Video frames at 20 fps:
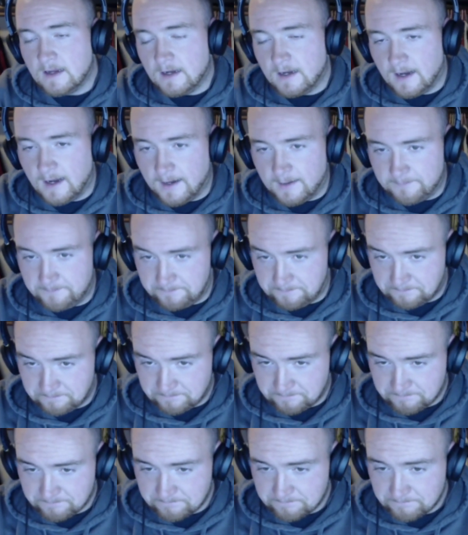
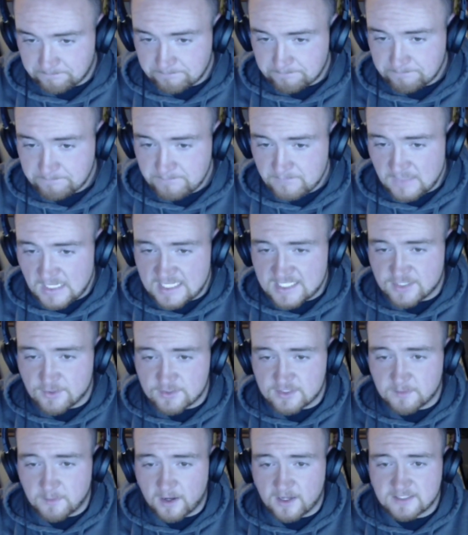
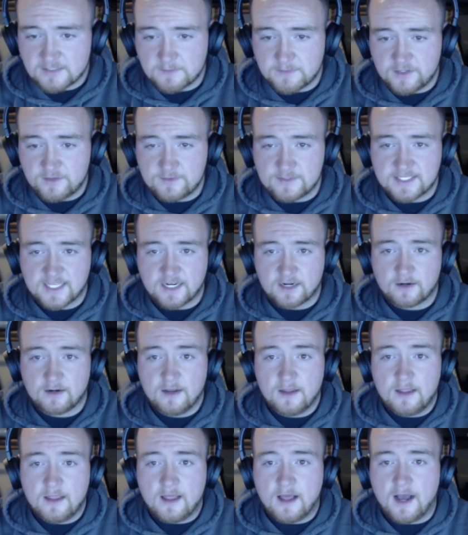So some awesome news
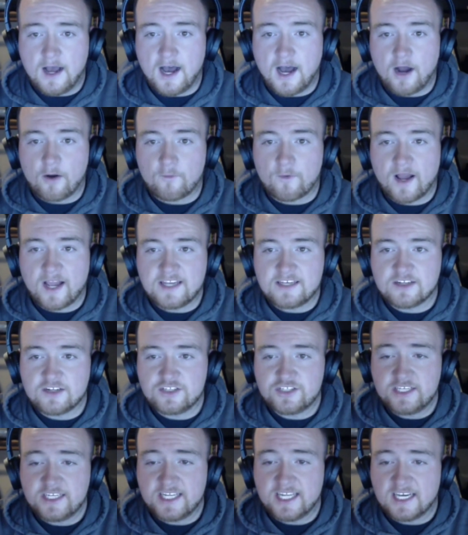there. Ryan
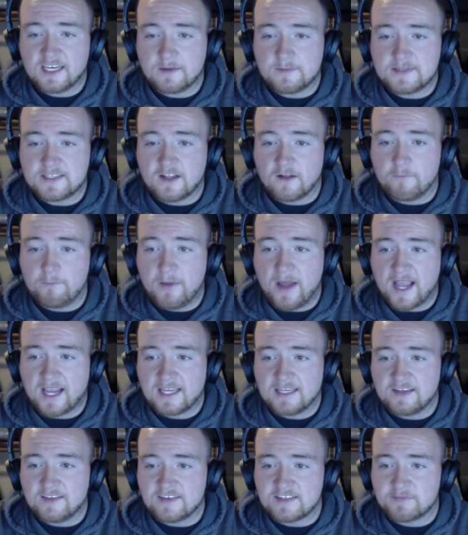Dungey getting himself
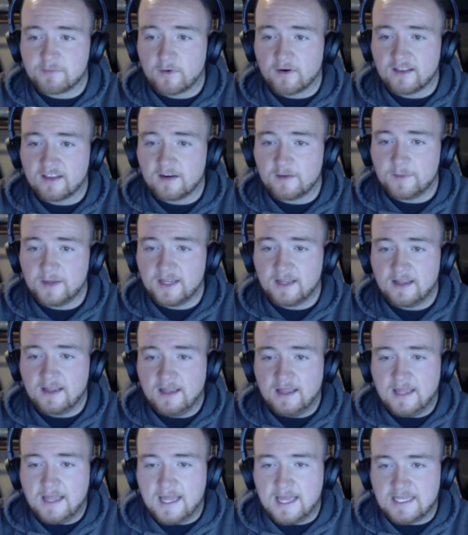back into the sport a little bit
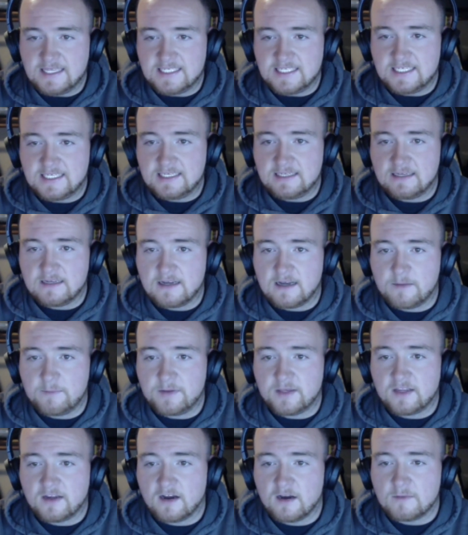as he
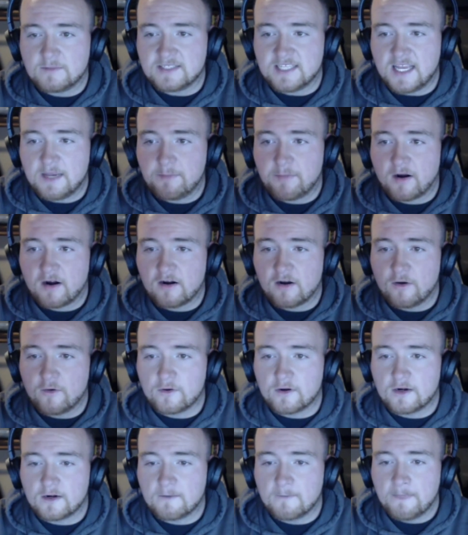becomes a part
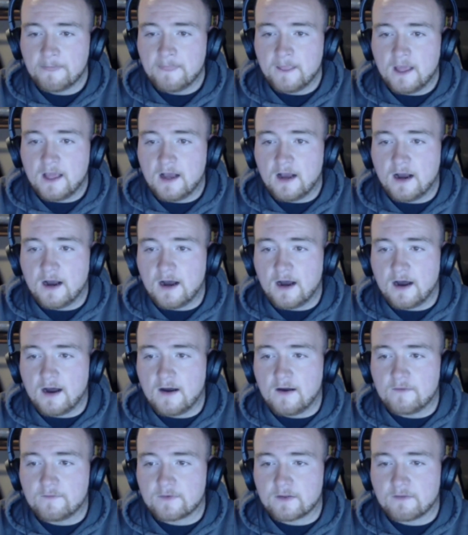owner
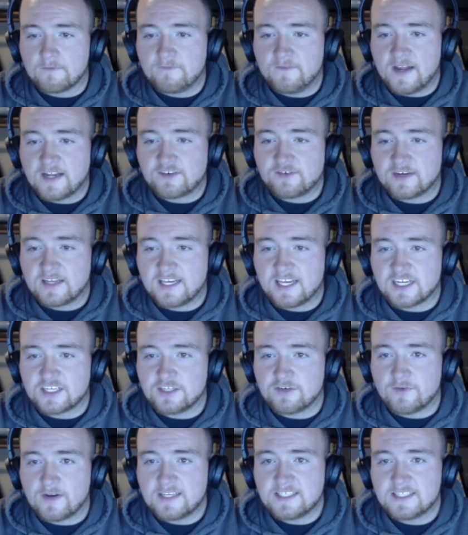of Factory
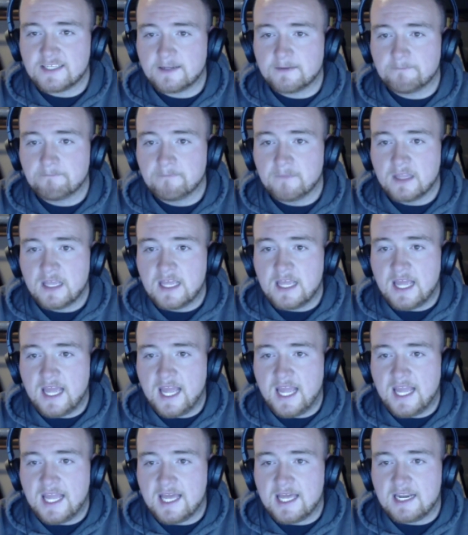Connection Racing
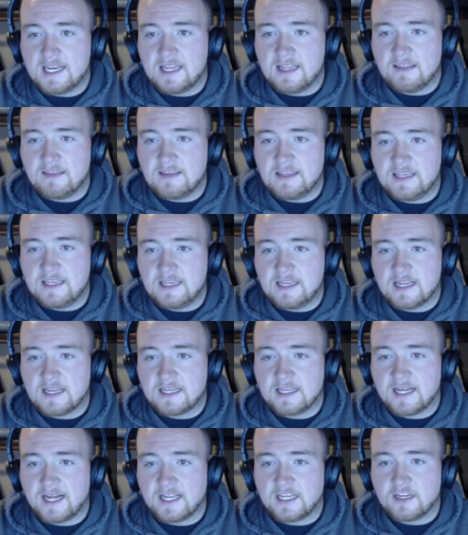and
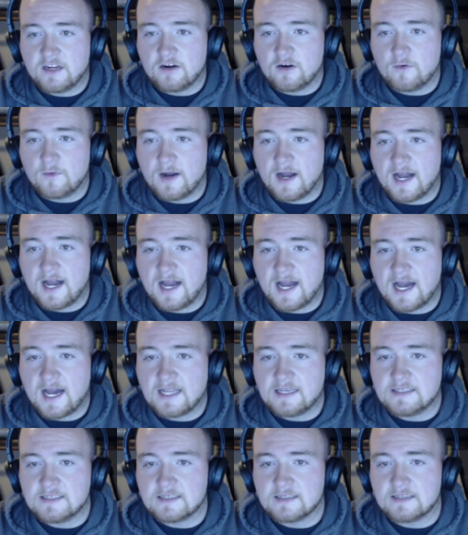the Geico
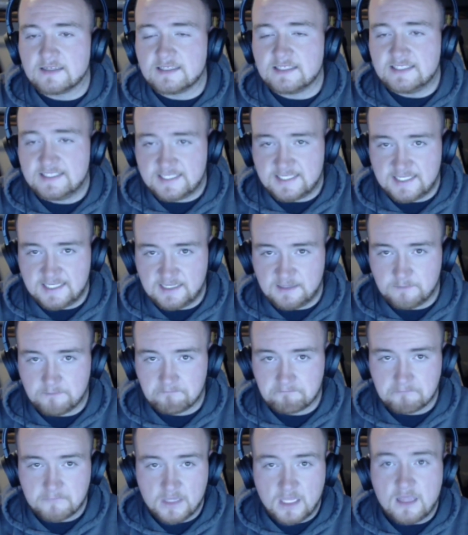Honda team.